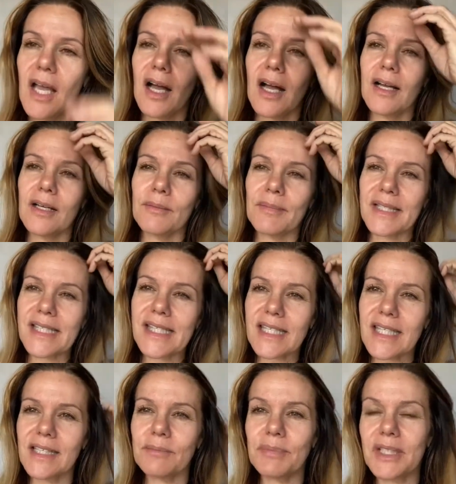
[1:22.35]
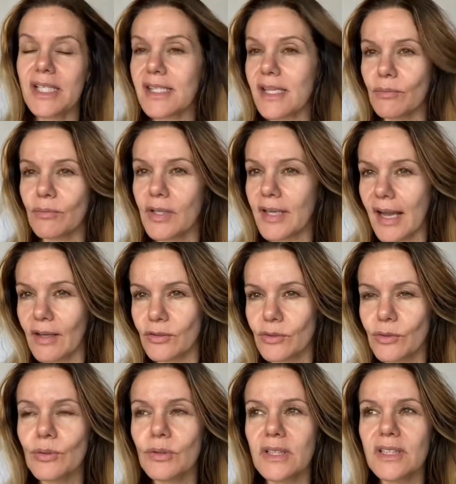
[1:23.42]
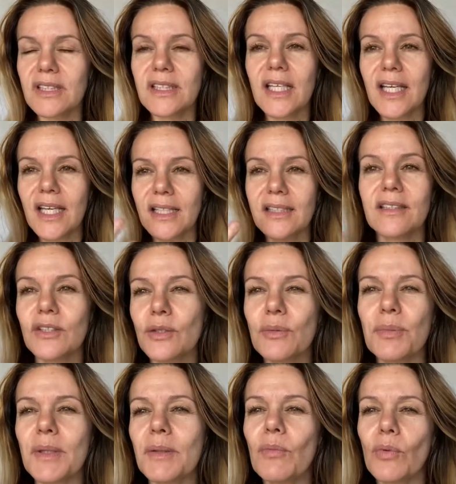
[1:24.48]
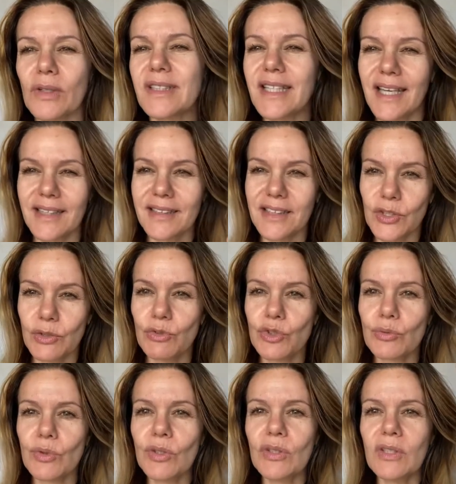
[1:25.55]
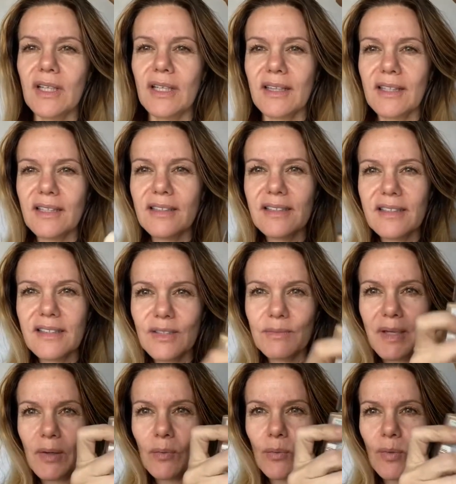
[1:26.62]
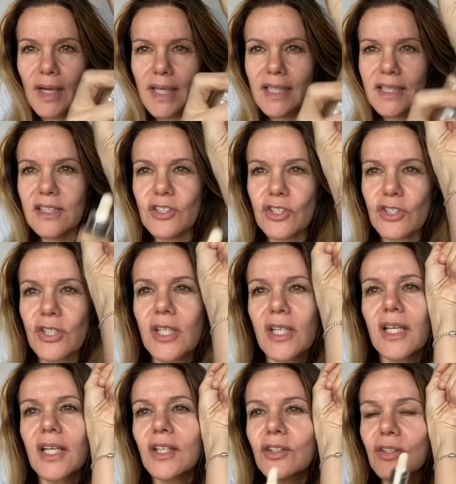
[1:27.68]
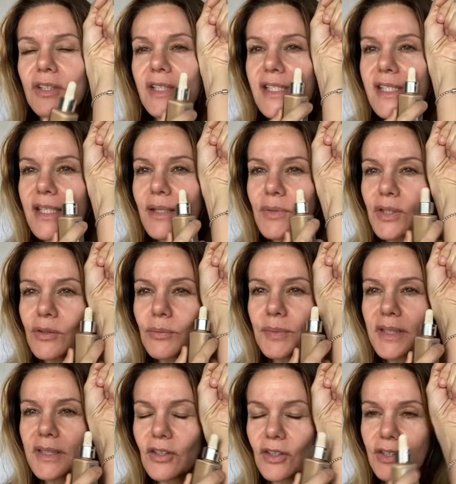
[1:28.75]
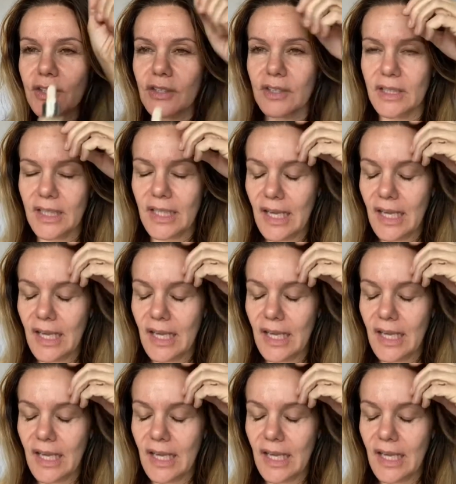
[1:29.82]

Uh, my skin, because I run outdoors, is a little bit more tan than usual. I think this is my whitish, and you can see I'm a little bit darker.